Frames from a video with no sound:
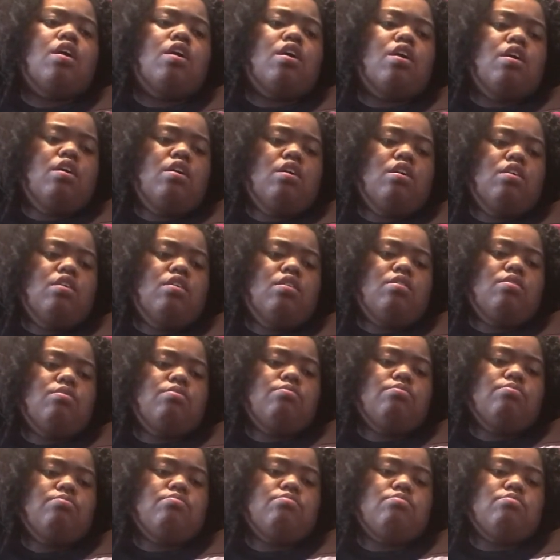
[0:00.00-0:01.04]

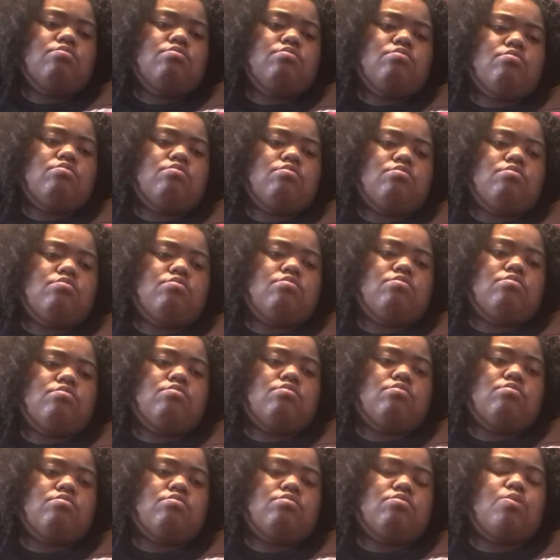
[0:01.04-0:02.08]
Oh.
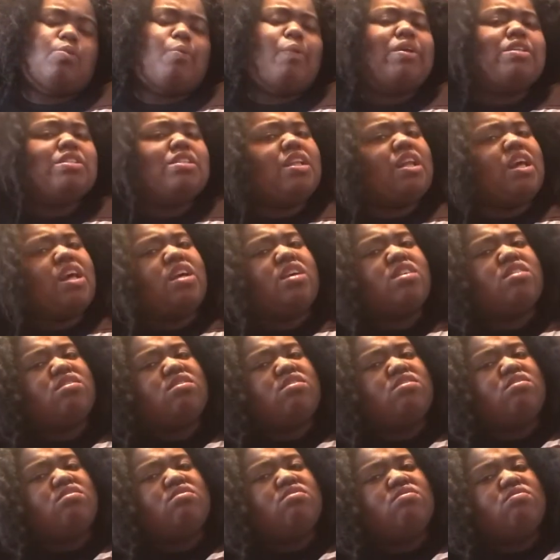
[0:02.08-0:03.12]
What's
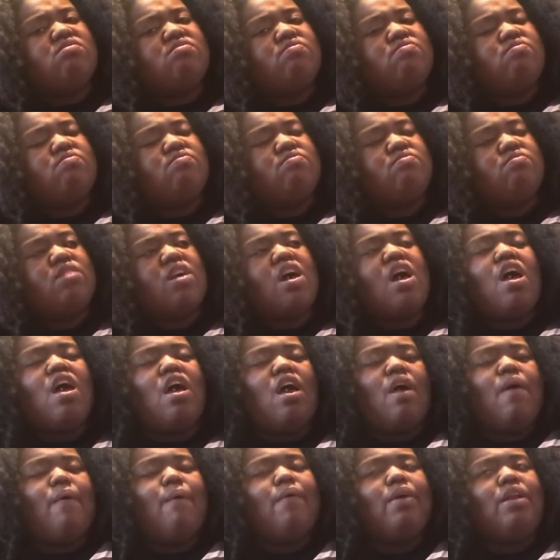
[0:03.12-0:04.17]
next?
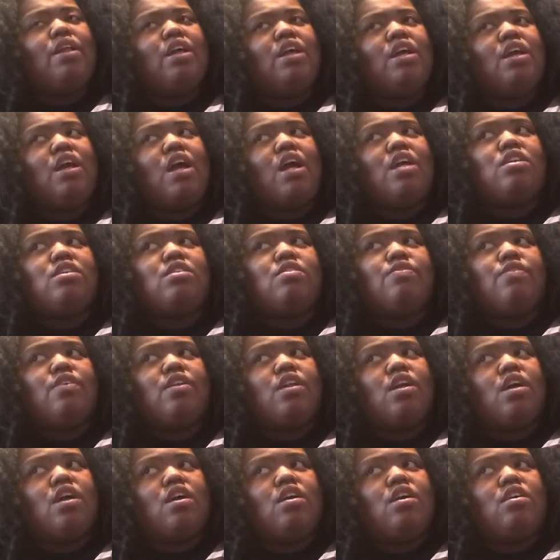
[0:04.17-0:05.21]
Really, I just
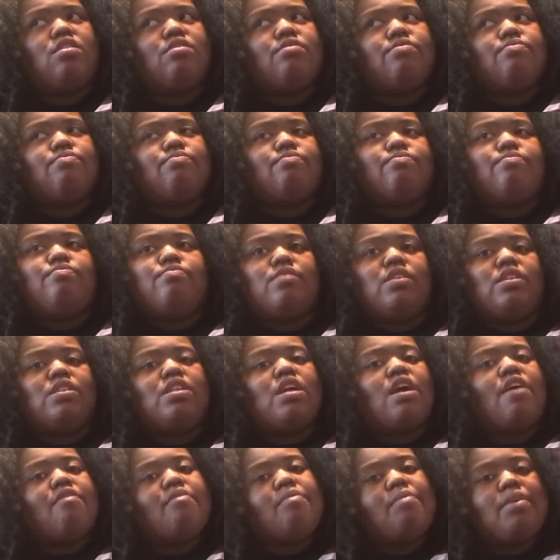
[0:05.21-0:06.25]
feel like it's
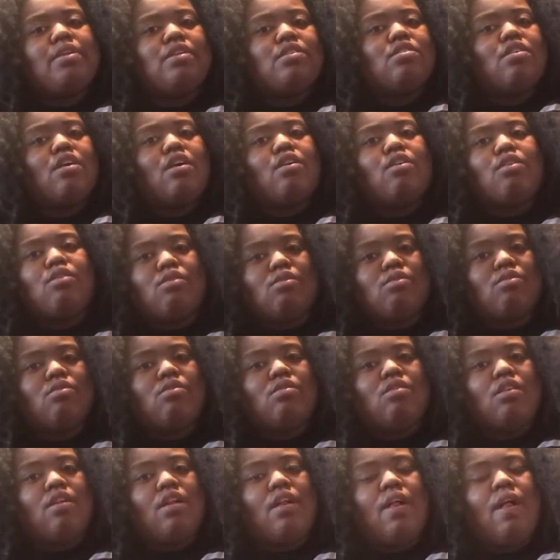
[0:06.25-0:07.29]
time for me to start new.
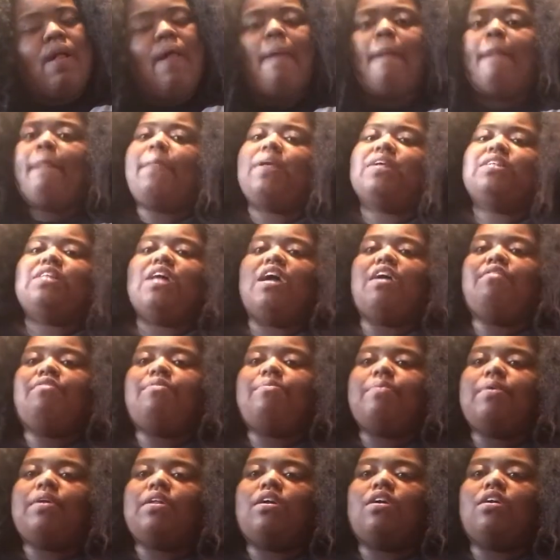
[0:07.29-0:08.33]
It's time for
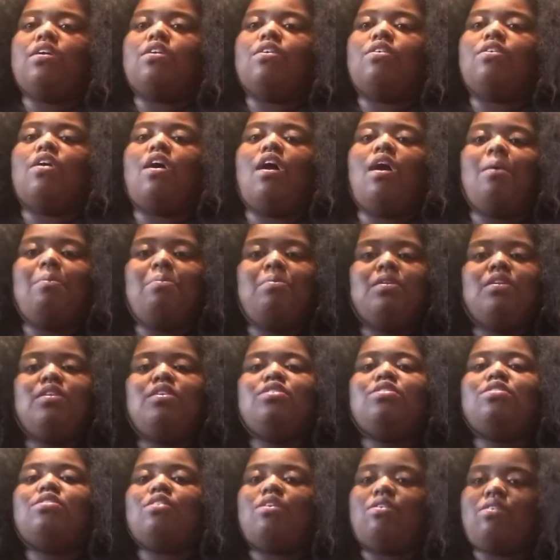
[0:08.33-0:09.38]
me to humbly
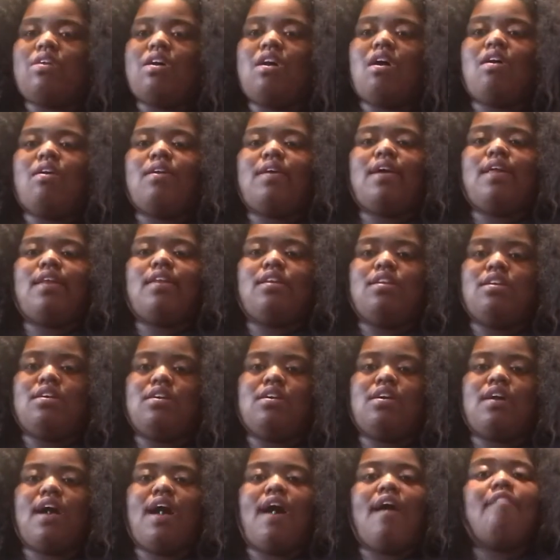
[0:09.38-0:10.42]
show y'all that,
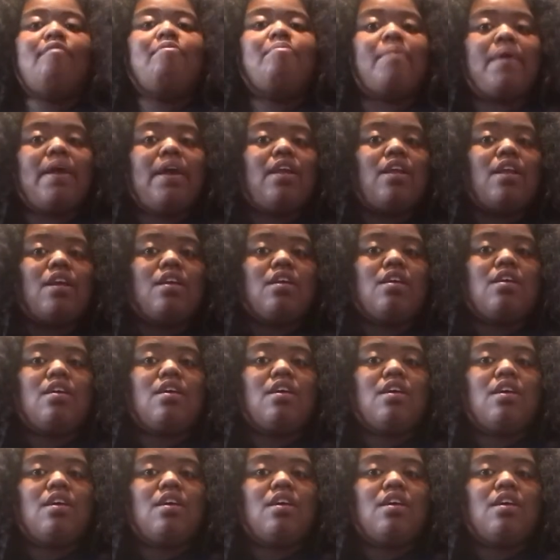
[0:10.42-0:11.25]
look, I've made it.